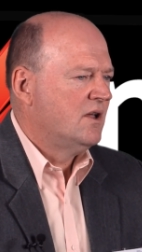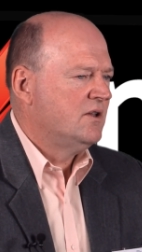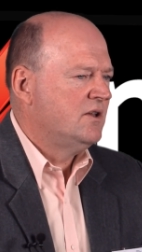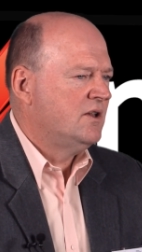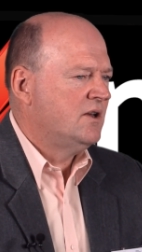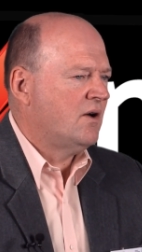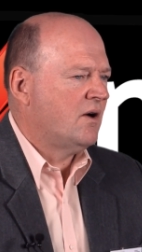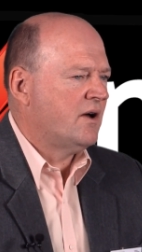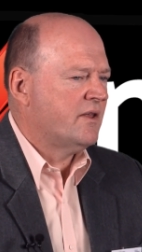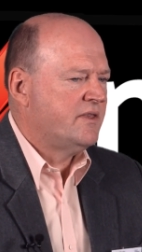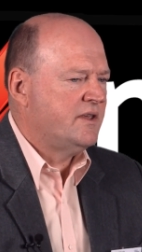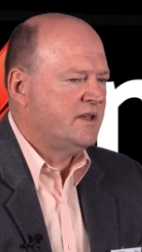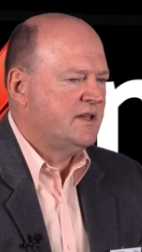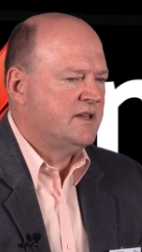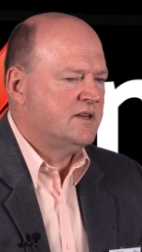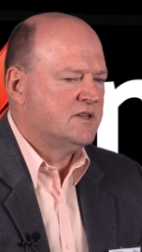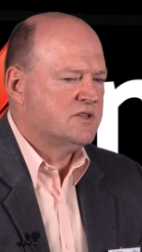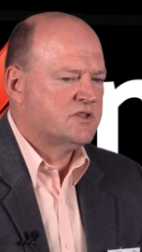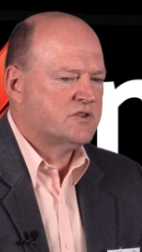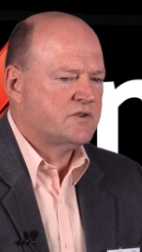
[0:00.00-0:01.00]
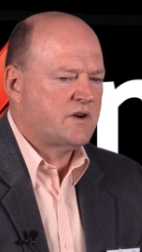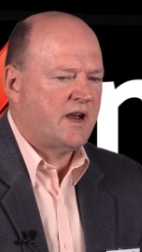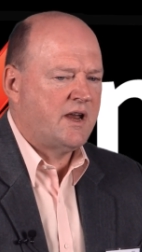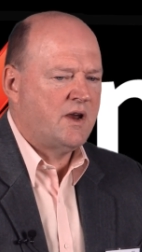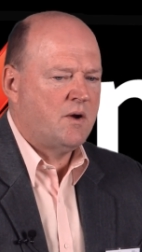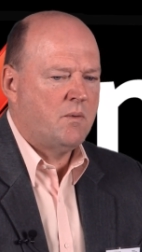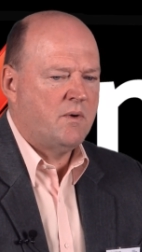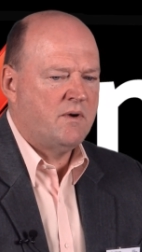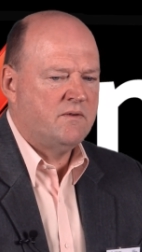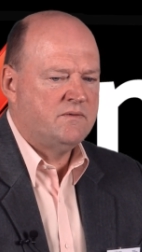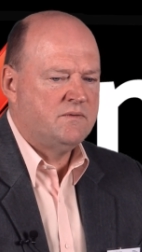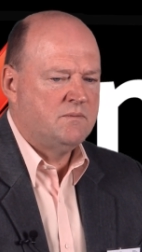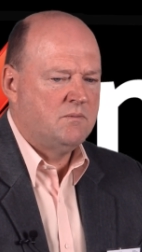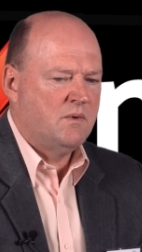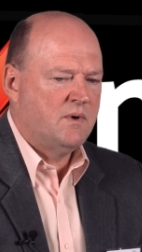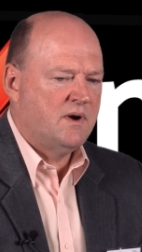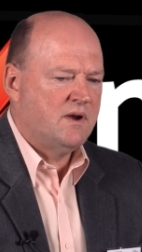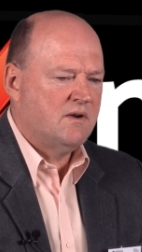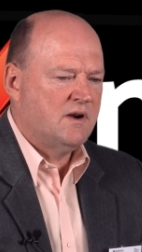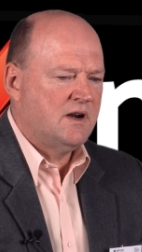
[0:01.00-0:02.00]
I think in Australia
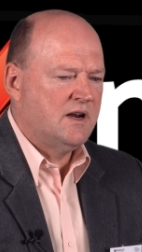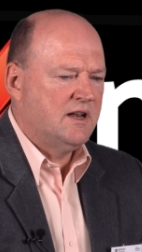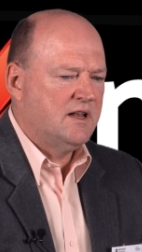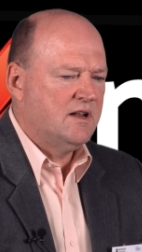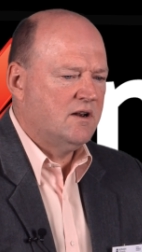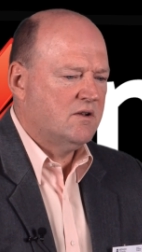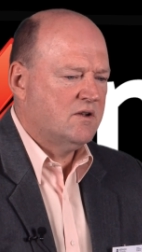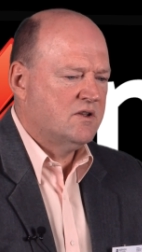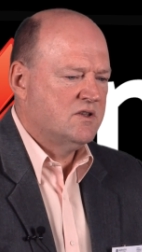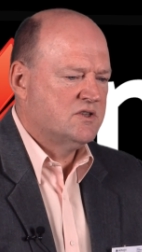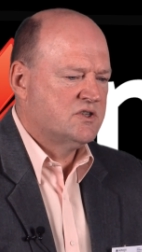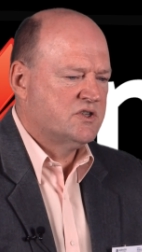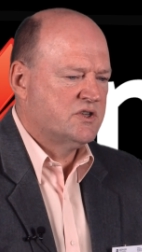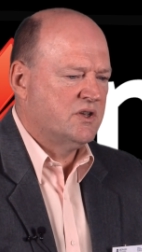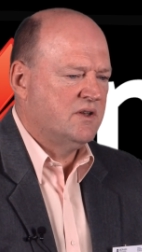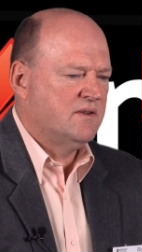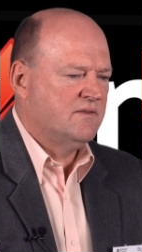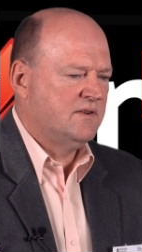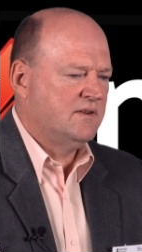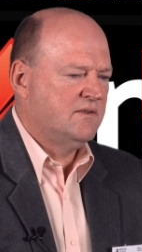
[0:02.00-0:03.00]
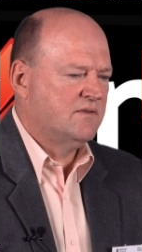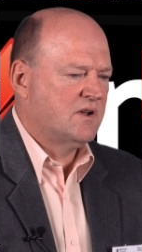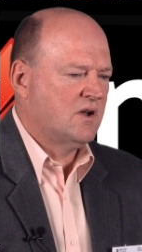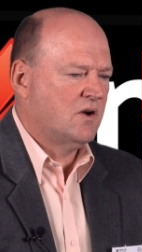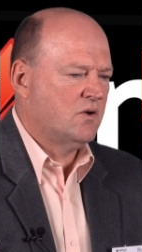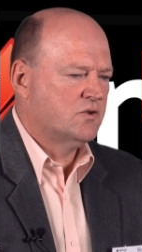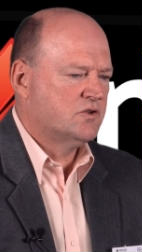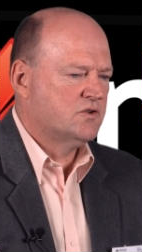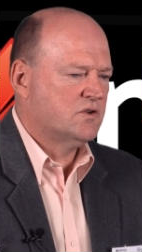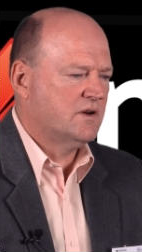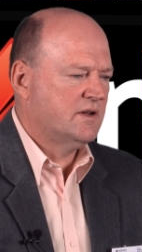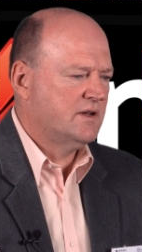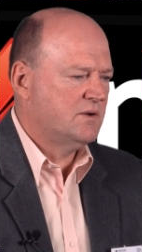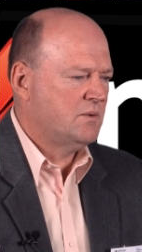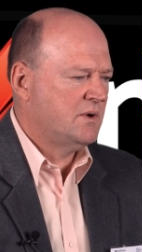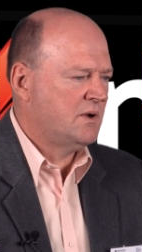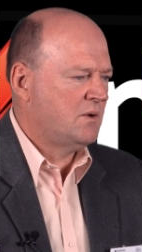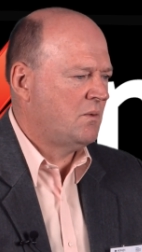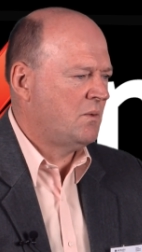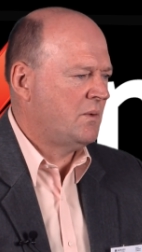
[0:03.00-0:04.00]
we're a little conservative culturally.
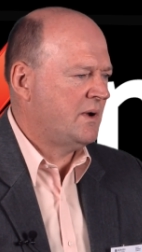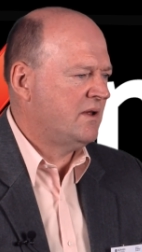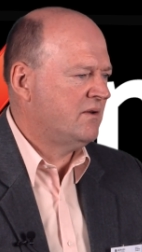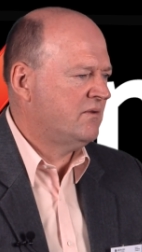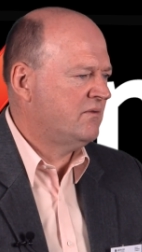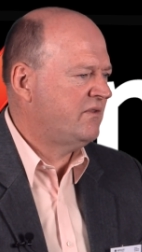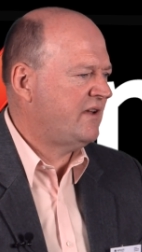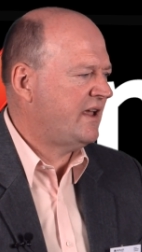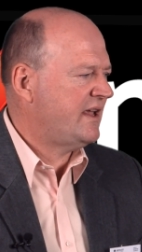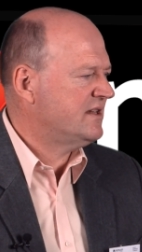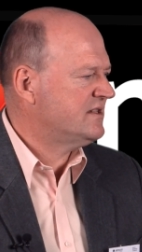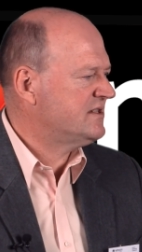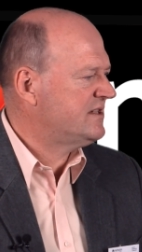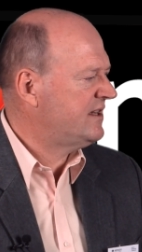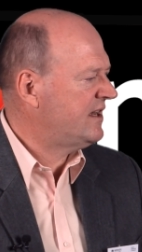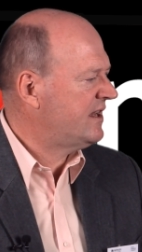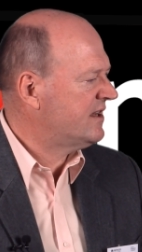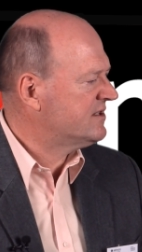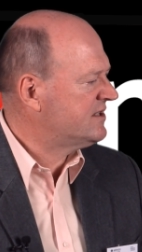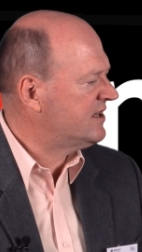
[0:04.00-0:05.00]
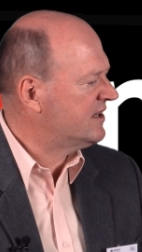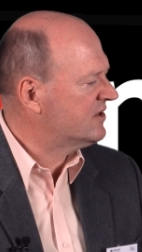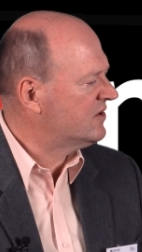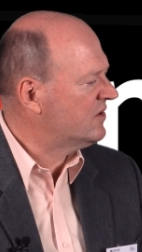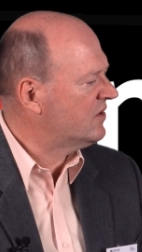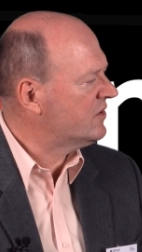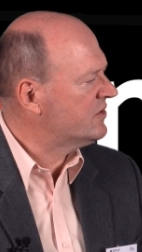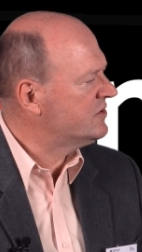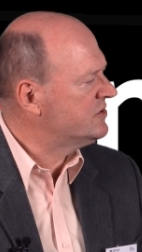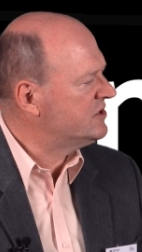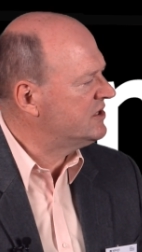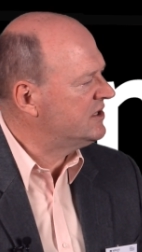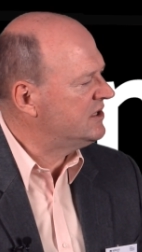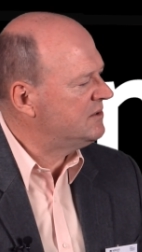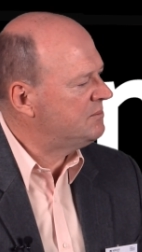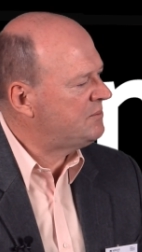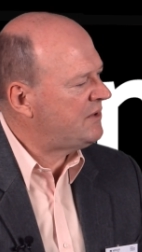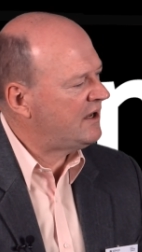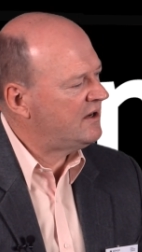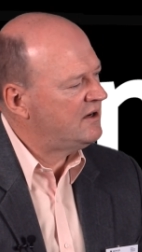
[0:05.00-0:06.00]
We're advanced in our
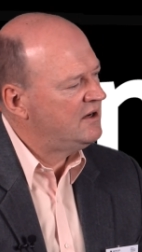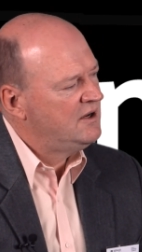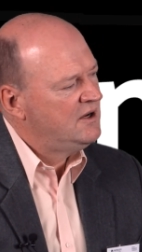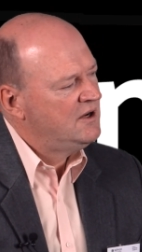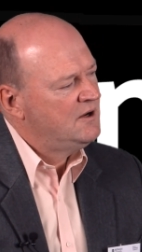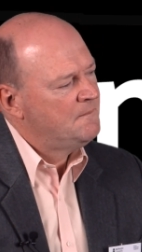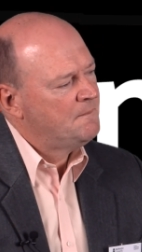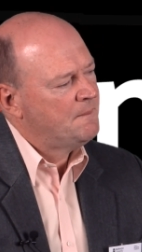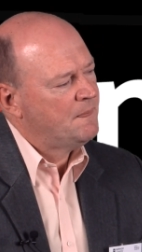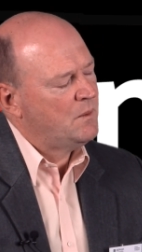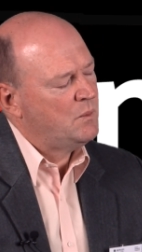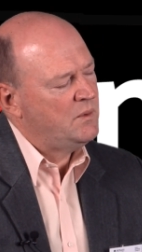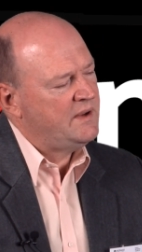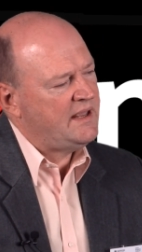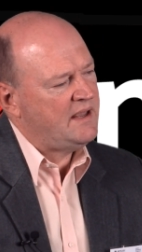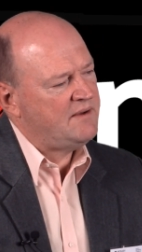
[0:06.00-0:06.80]
technology, but we